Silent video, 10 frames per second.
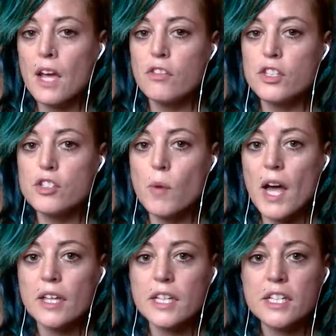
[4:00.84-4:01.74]
the
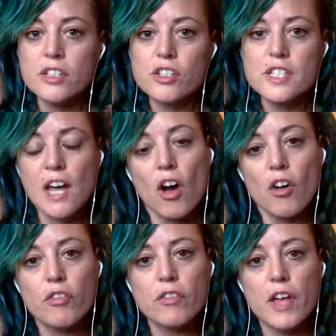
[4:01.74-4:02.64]
duality in
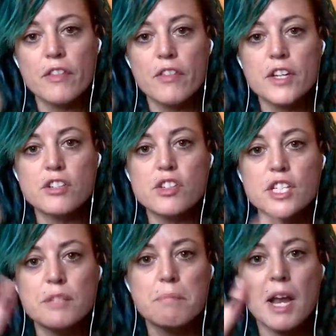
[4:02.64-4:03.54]
yourself and the things you
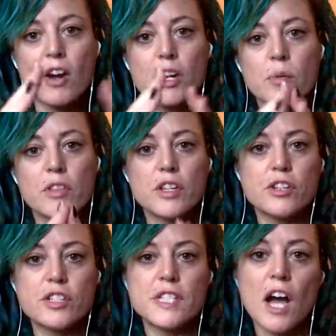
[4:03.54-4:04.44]
need to marry within
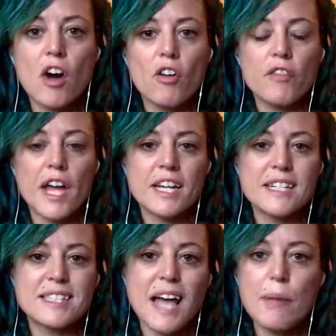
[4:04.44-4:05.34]
yourself and
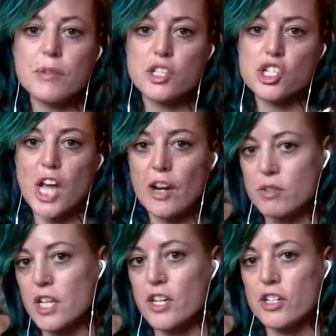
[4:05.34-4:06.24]
accept the shadow
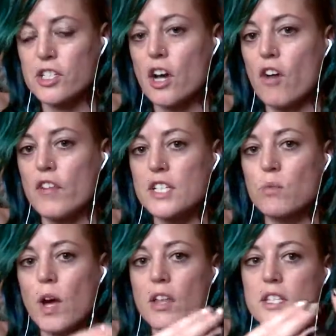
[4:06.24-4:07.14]
side of yourself, as
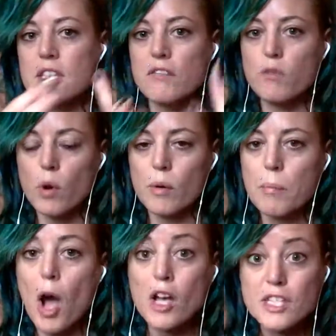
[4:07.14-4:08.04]
well as the forward
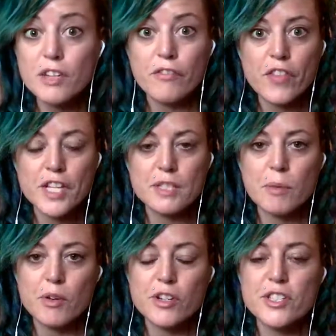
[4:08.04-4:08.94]
positive things
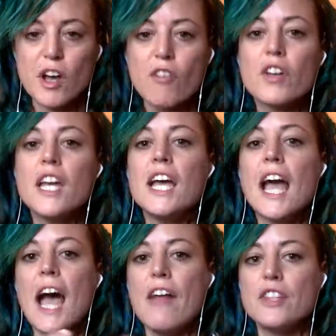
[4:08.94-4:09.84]
about yourself
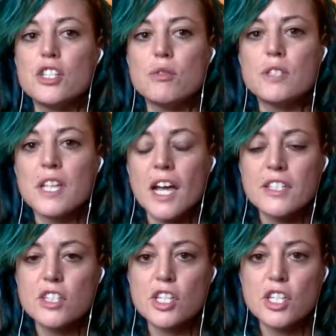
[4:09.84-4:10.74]
and the two
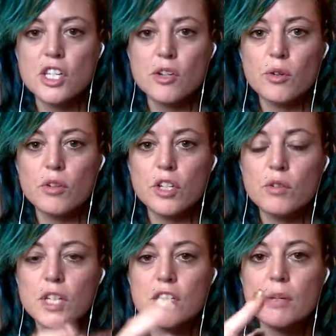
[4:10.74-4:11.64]
sides to you. You
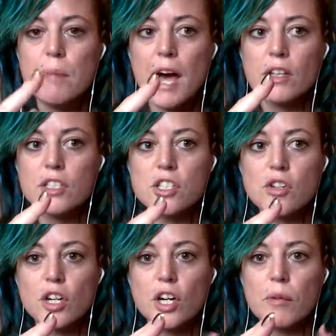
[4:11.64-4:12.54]
need to balance
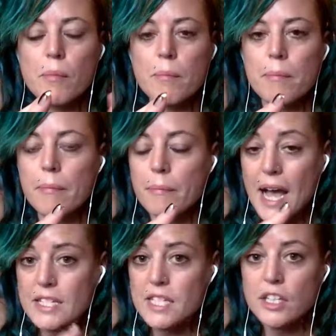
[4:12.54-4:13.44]
your
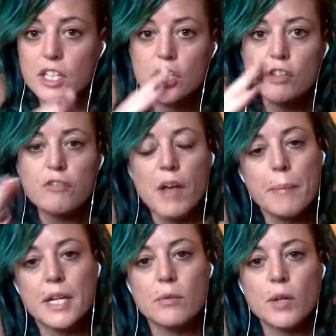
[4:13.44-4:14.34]
masculine and your
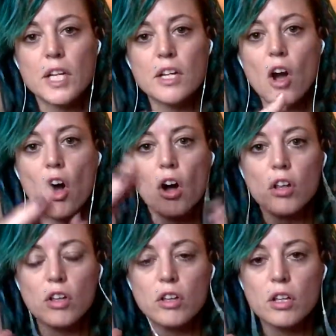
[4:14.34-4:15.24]
feminine. We need
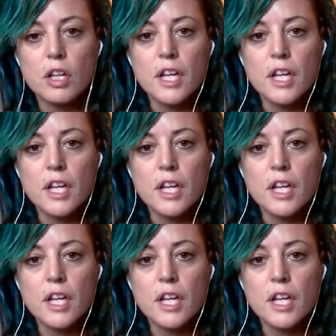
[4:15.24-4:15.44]
all